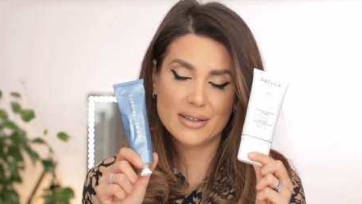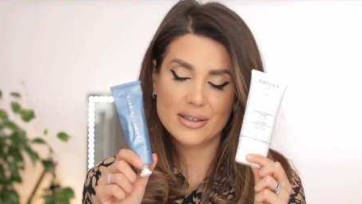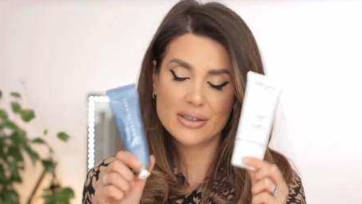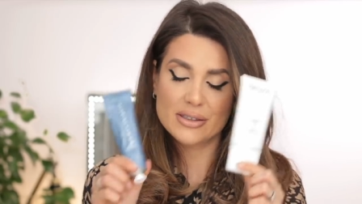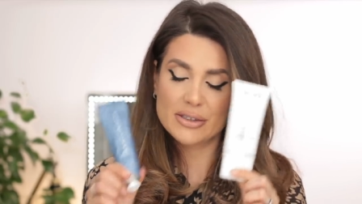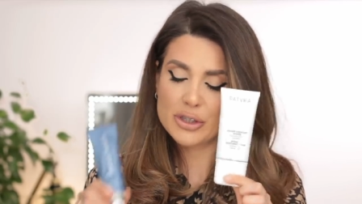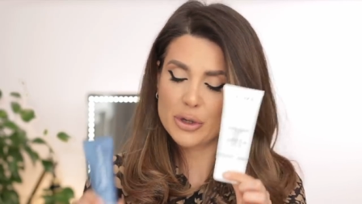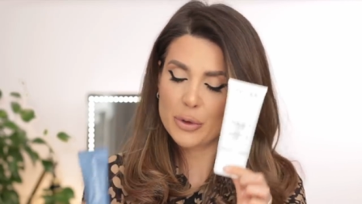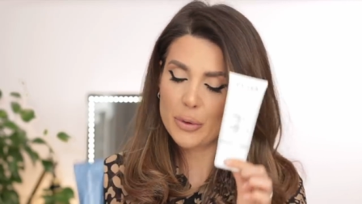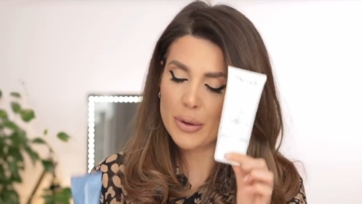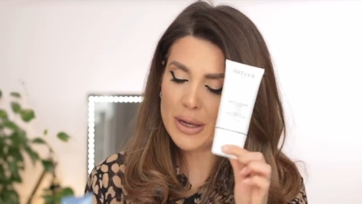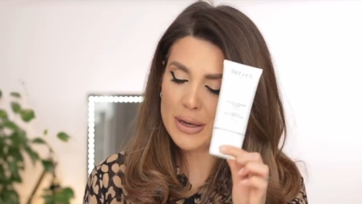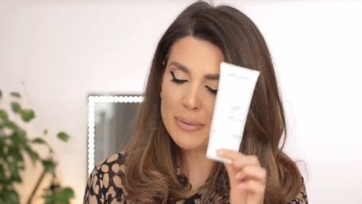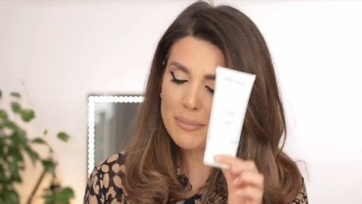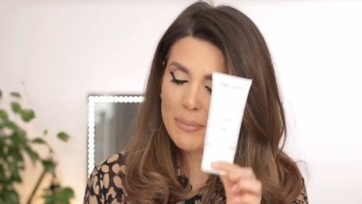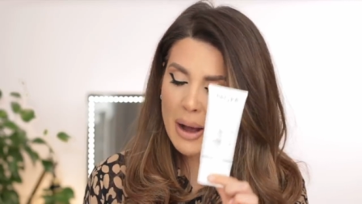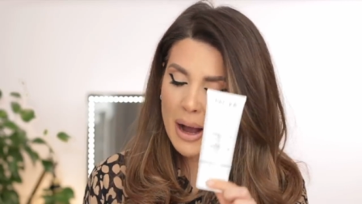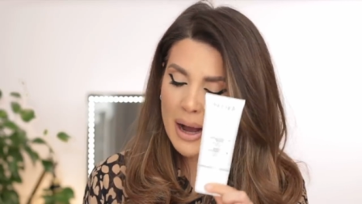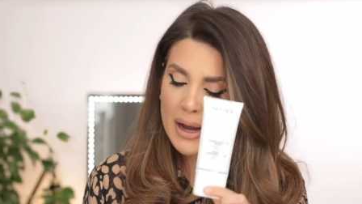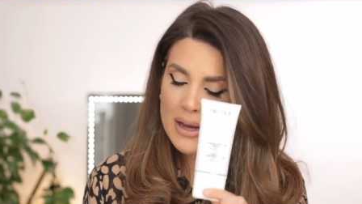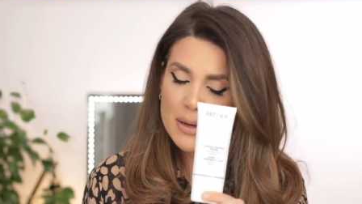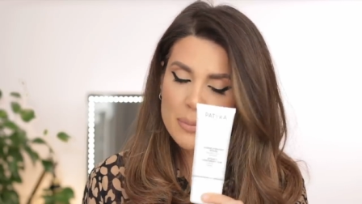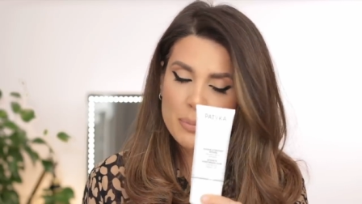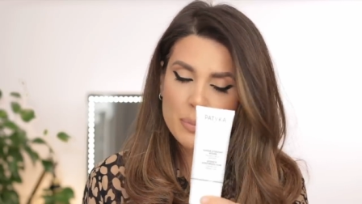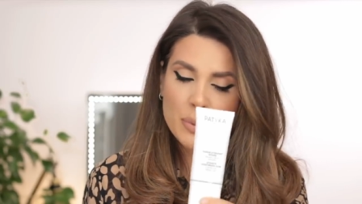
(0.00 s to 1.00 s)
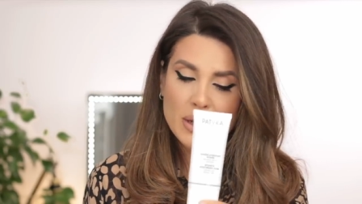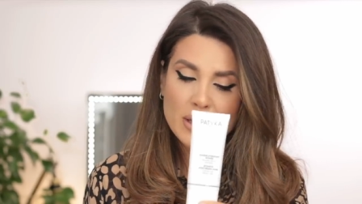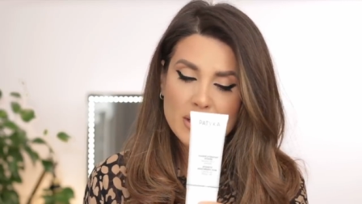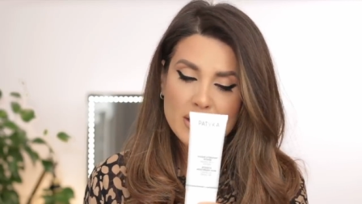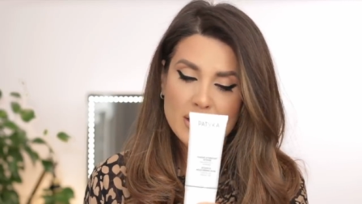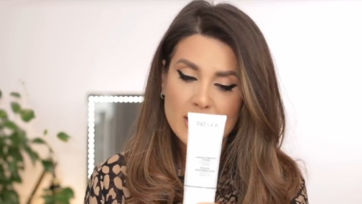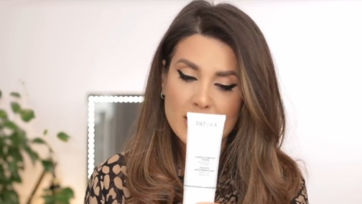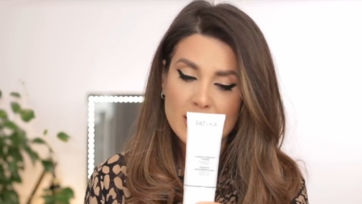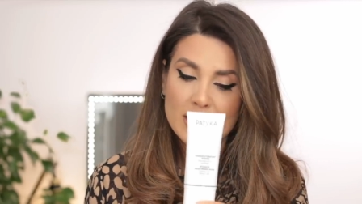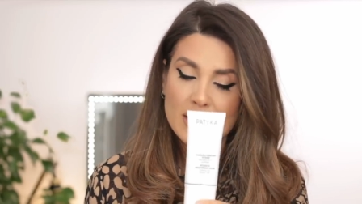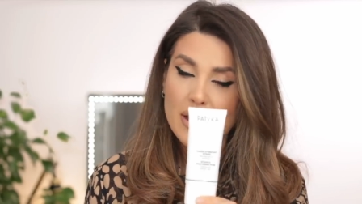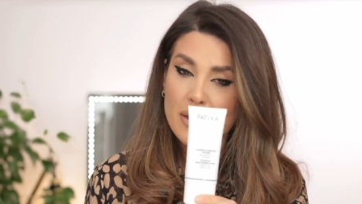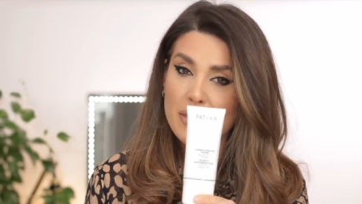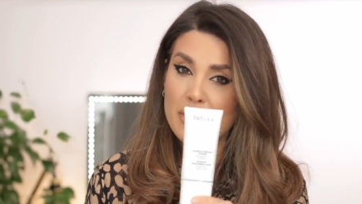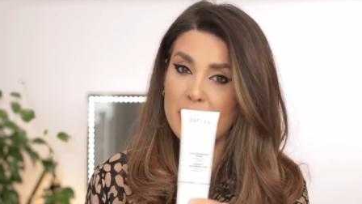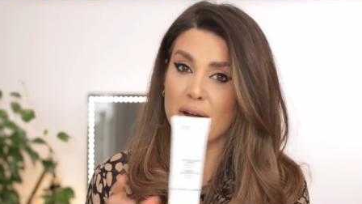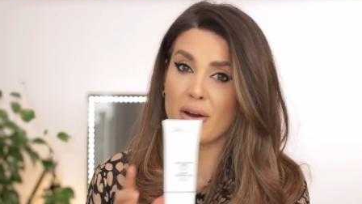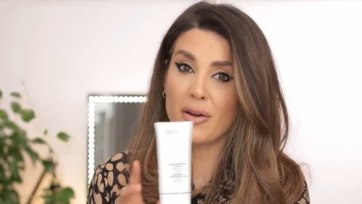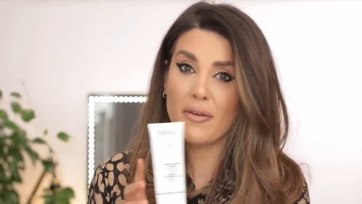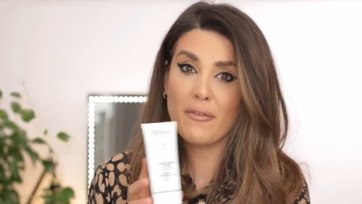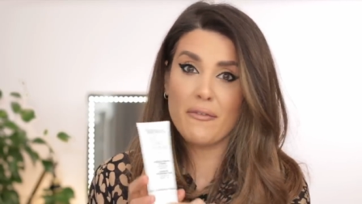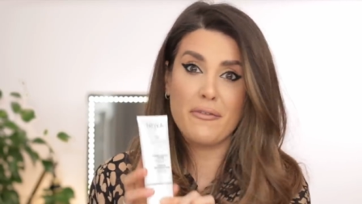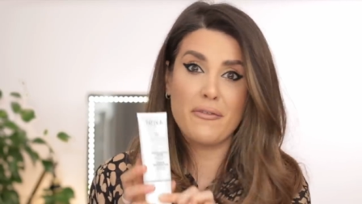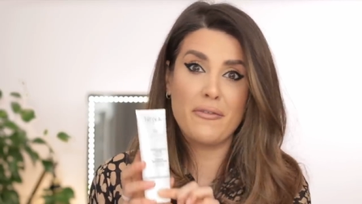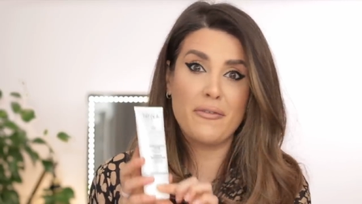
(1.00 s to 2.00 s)
So in my opinion, they
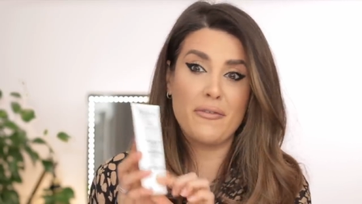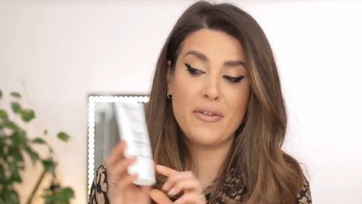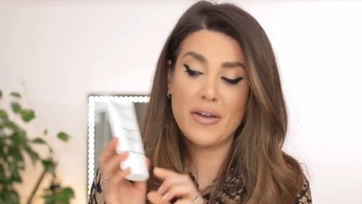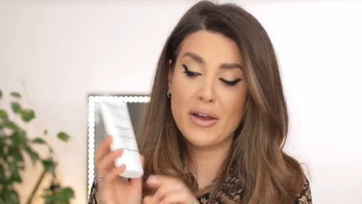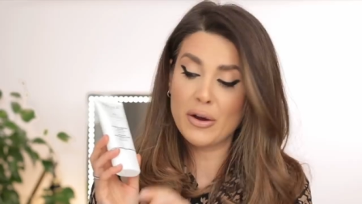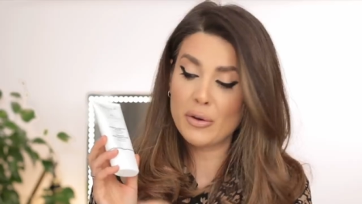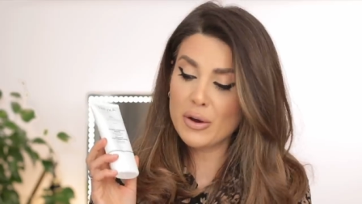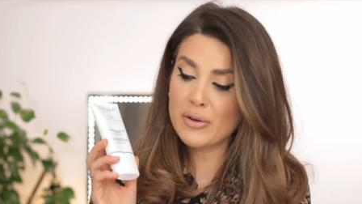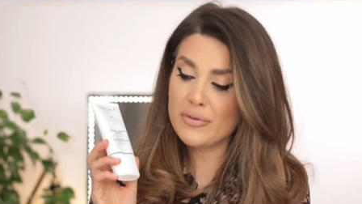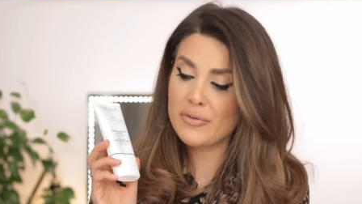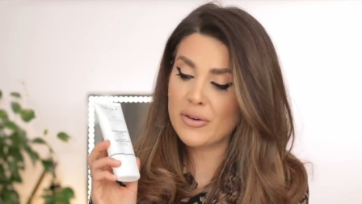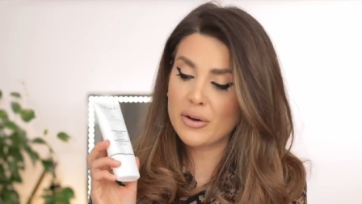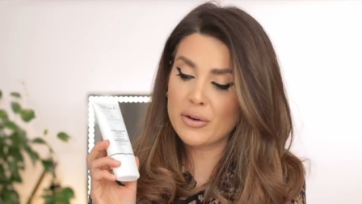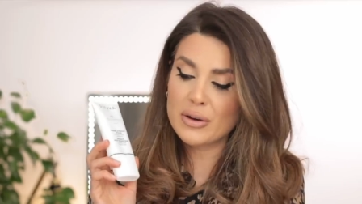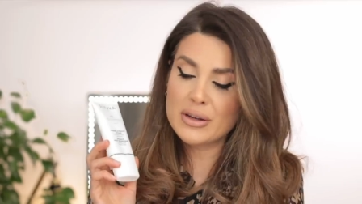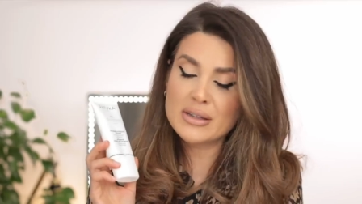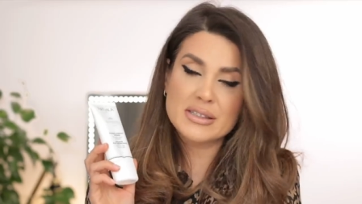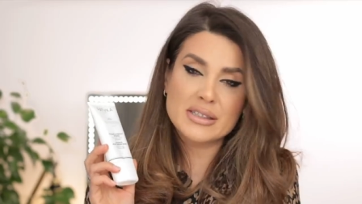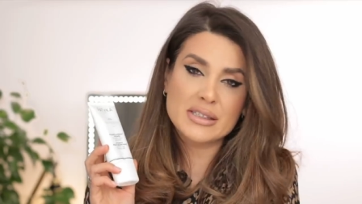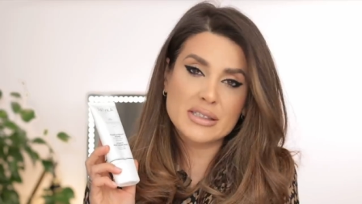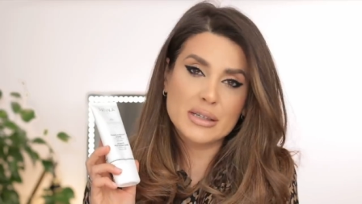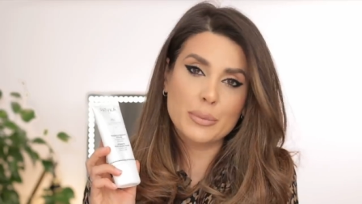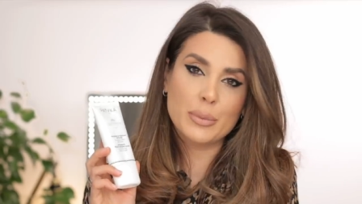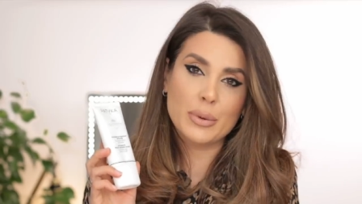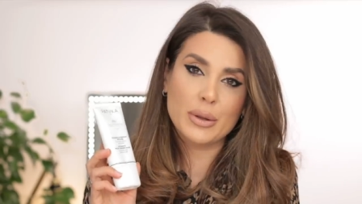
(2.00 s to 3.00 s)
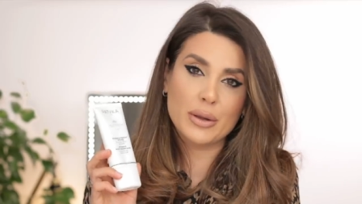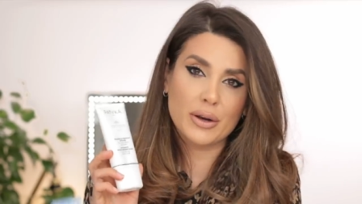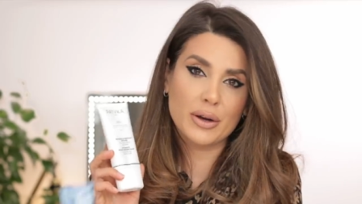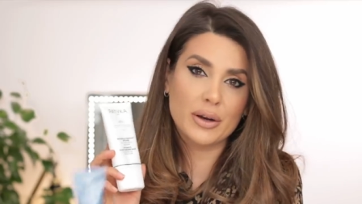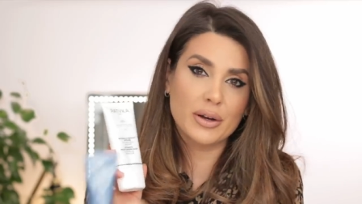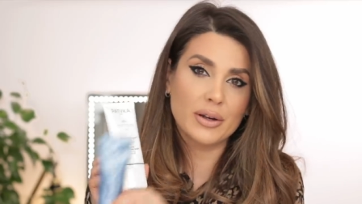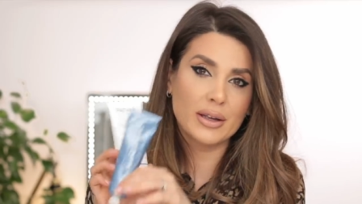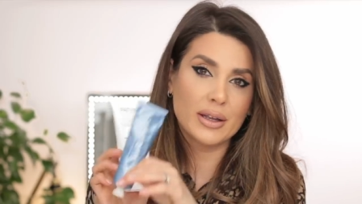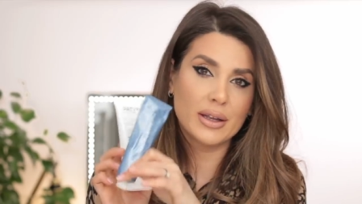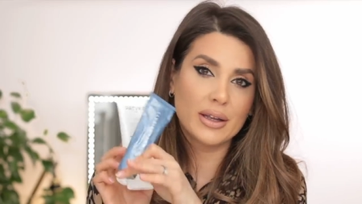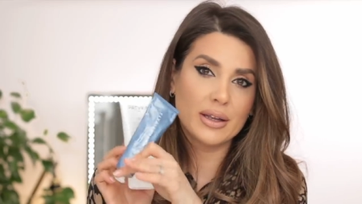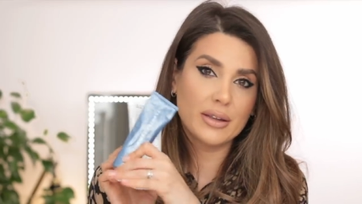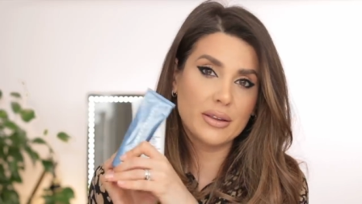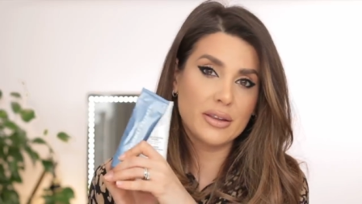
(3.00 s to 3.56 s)
are very, very similar,